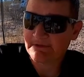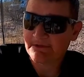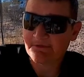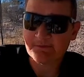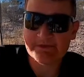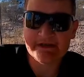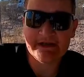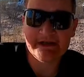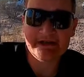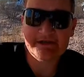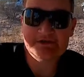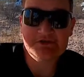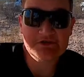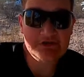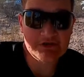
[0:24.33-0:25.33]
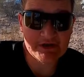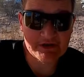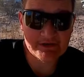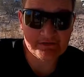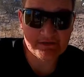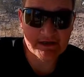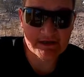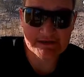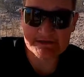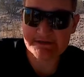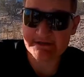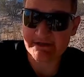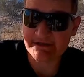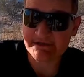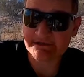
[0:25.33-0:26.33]
We had a scare last
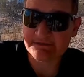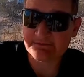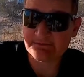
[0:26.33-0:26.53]
night.